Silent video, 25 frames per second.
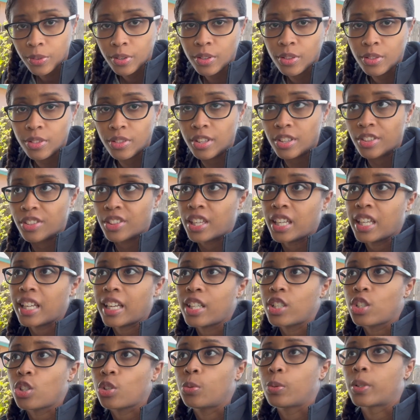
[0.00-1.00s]
the thing I
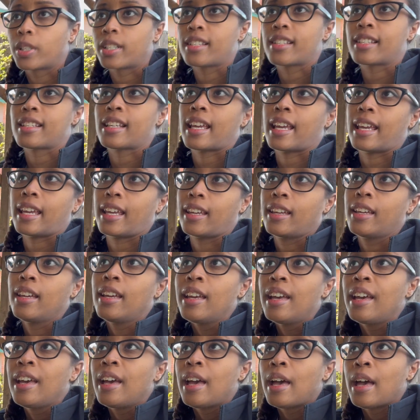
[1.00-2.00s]
do want to say
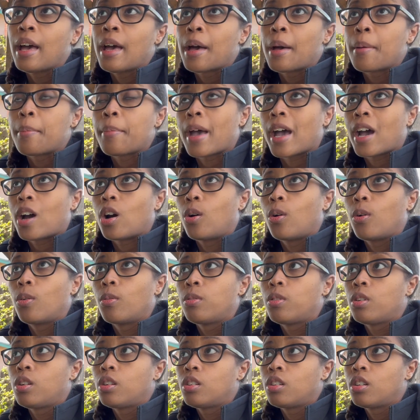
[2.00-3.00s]
about
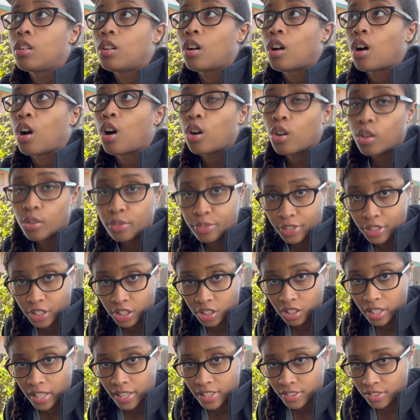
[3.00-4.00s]
all
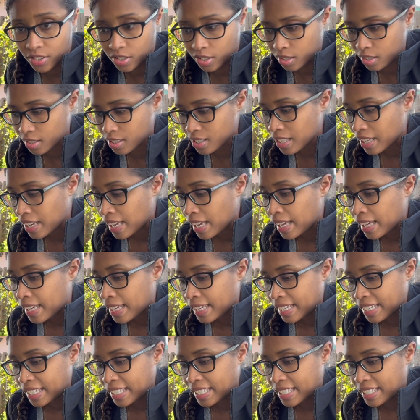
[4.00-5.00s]
fertilizers
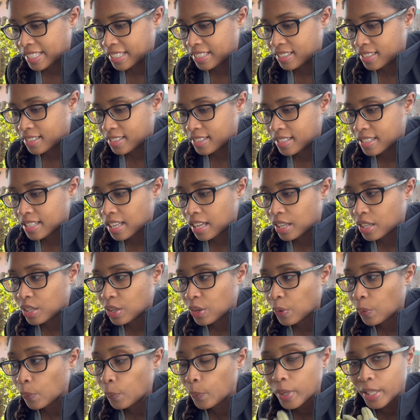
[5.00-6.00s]
is
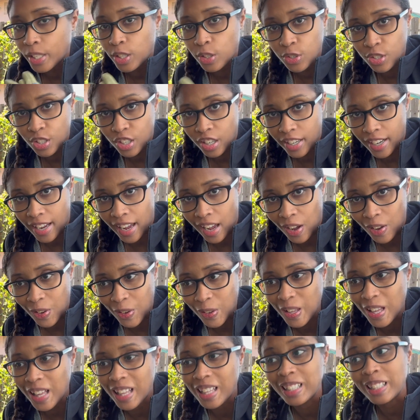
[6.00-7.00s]
when you start out,
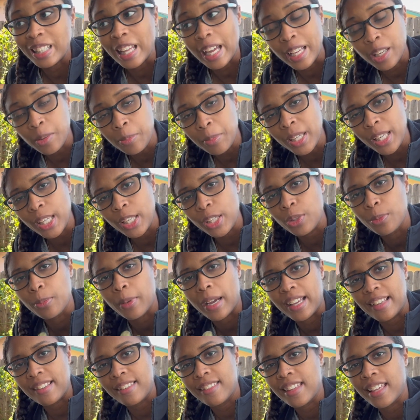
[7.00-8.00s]
like me, you
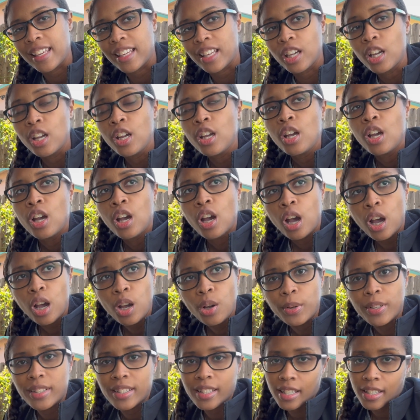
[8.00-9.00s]
might think,
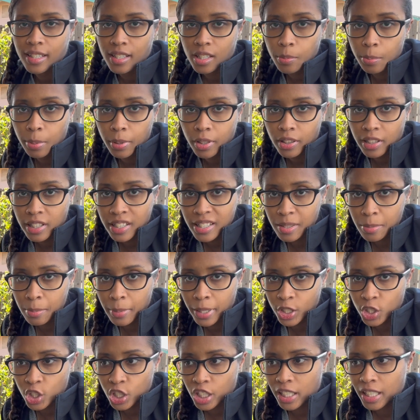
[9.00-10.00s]
oh, it says to put this
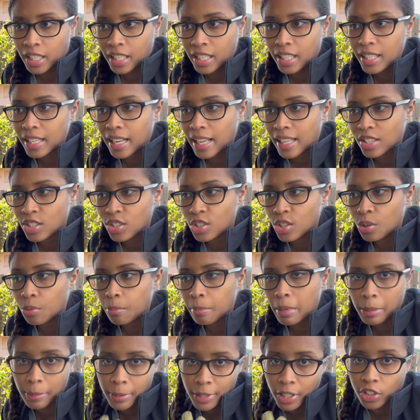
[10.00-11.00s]
much in it, and so
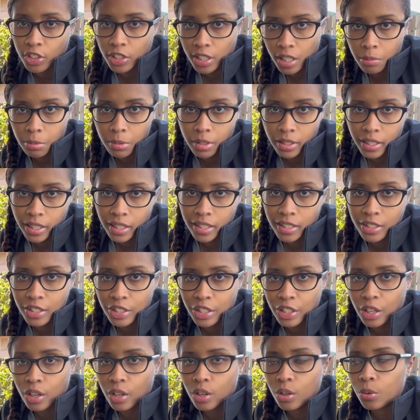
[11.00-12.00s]
maybe I'll double it,
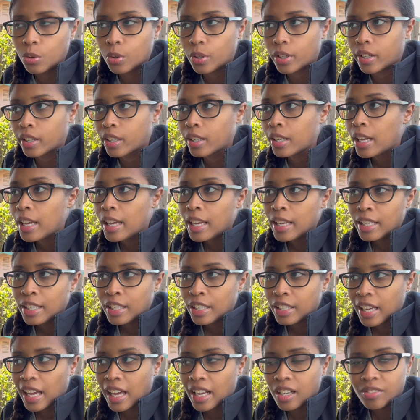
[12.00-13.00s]
or
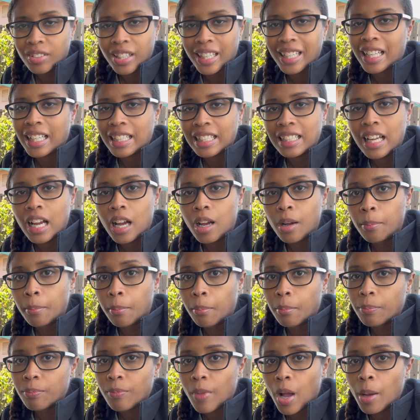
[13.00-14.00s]
kind of like
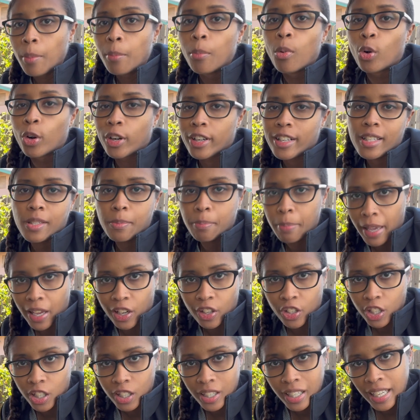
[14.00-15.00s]
a more is
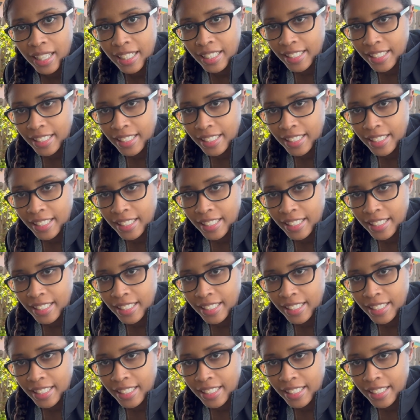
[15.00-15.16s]
better kind of